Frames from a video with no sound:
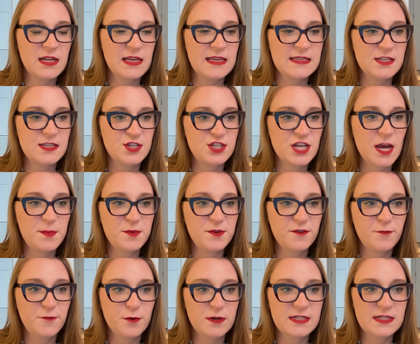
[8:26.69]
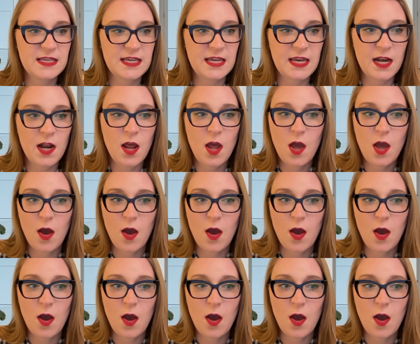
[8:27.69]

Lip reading: is in Chapter 14